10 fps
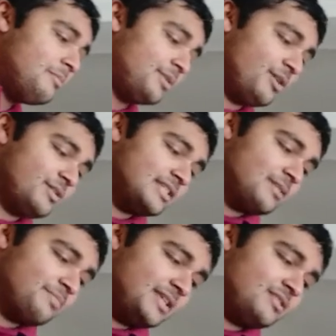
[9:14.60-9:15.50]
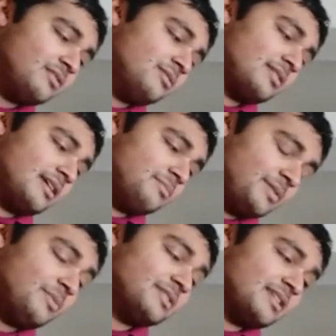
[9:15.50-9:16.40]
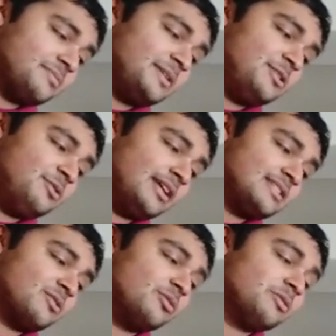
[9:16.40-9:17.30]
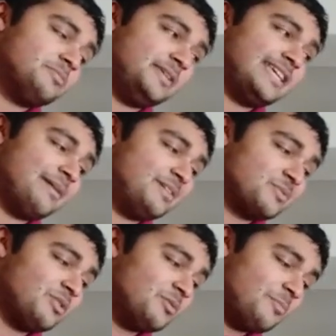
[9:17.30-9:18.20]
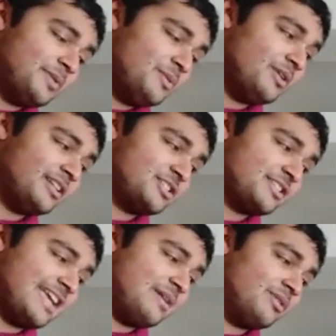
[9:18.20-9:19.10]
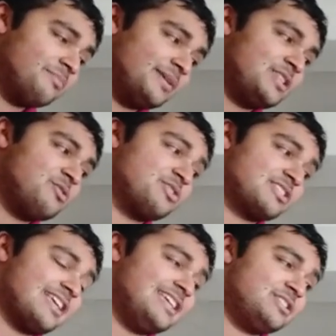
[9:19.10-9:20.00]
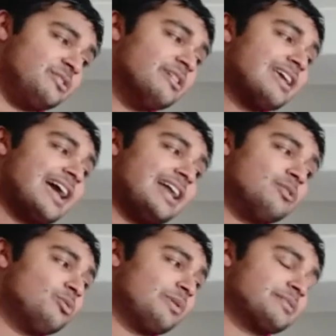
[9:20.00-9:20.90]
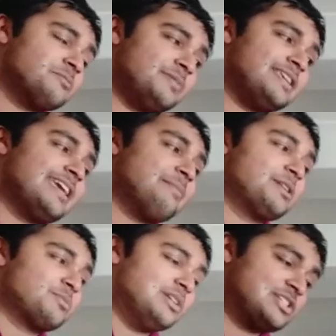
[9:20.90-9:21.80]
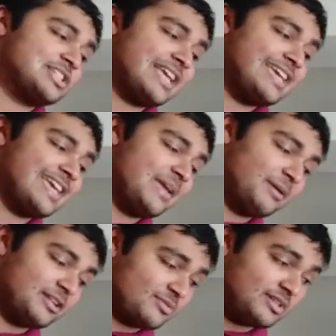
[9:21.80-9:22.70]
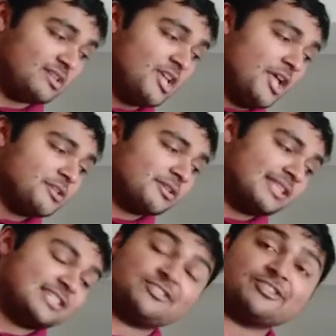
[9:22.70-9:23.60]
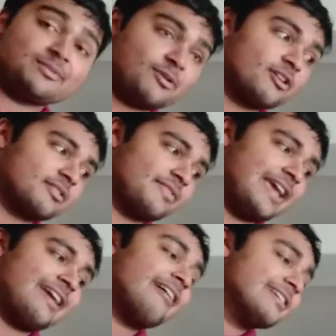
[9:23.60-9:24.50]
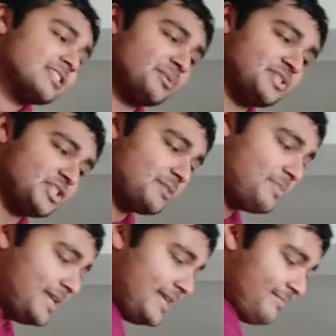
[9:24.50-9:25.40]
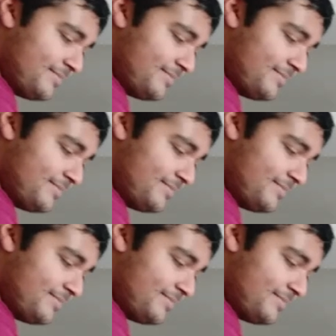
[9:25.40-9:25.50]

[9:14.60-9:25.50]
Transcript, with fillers: But notice that b1 times b2 and so on all the way to bk minus 1. Well, b1 is just a1, b2 is just a2, and all the way up to bk minus 1 is just ak minus 1. So this is just the product of the ai's, so it's just p.